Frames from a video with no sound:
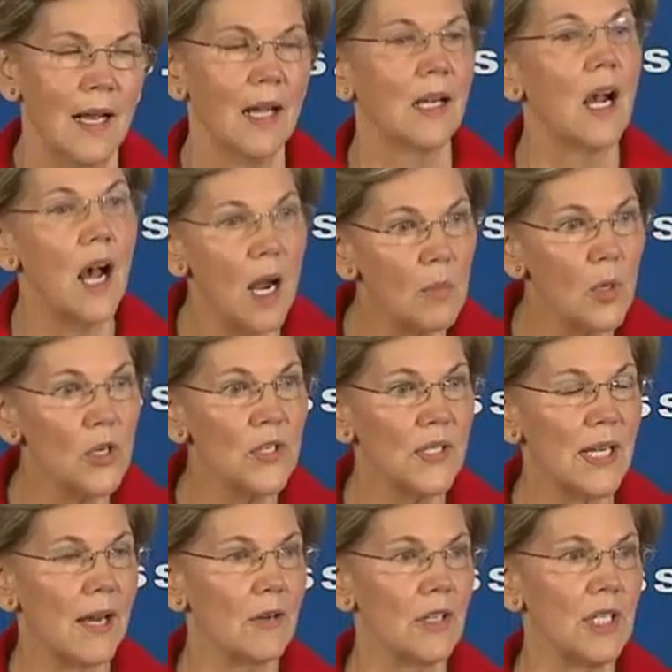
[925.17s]
A commerce
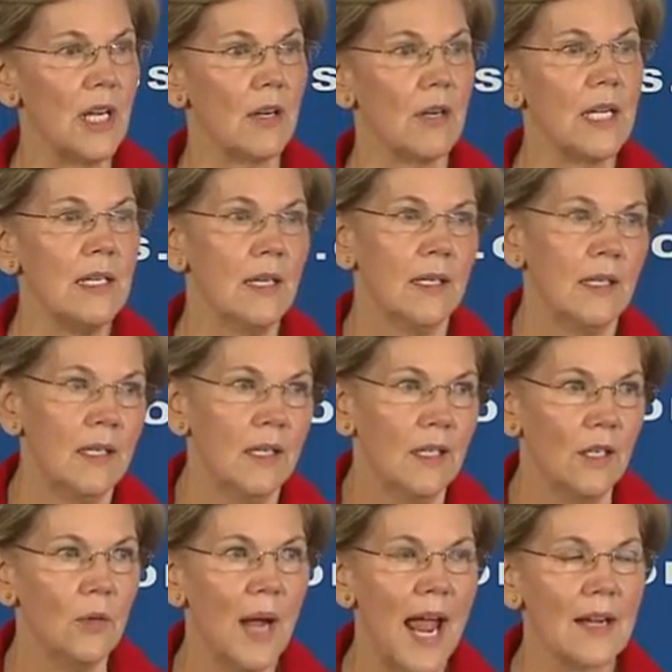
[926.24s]
secretary
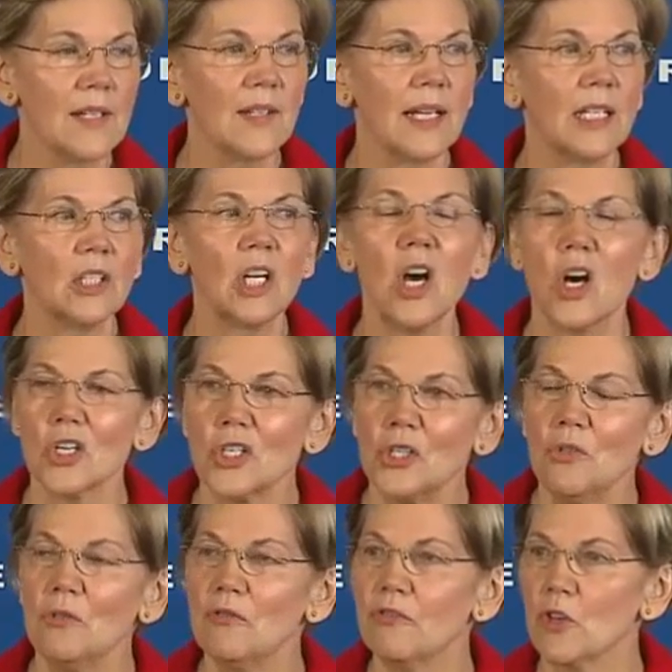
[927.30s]
who acts like a
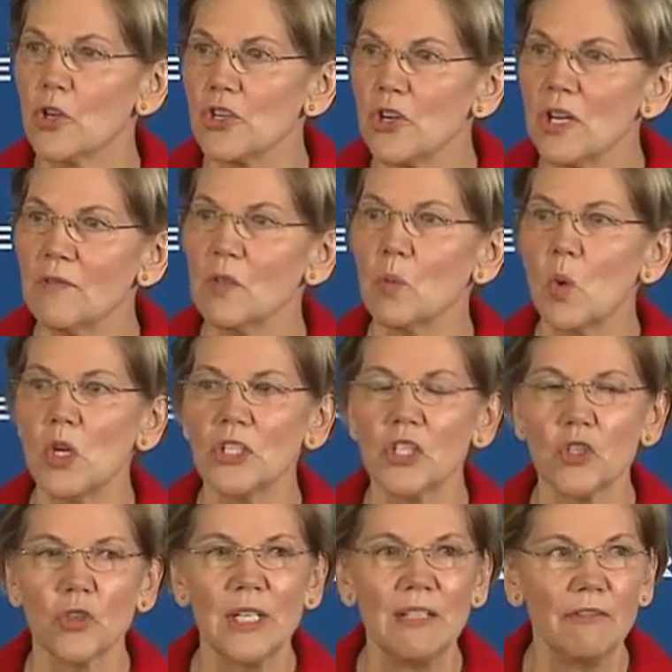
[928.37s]
cartoon version of a Wall
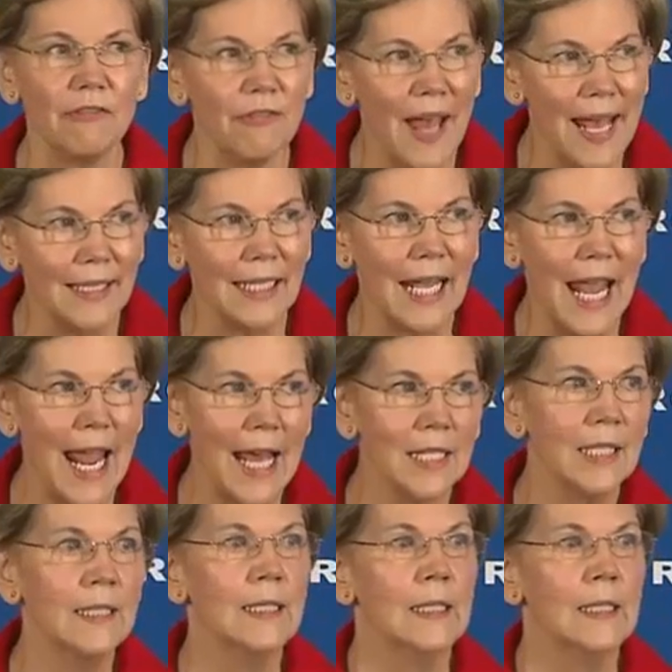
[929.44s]
Street fat cat,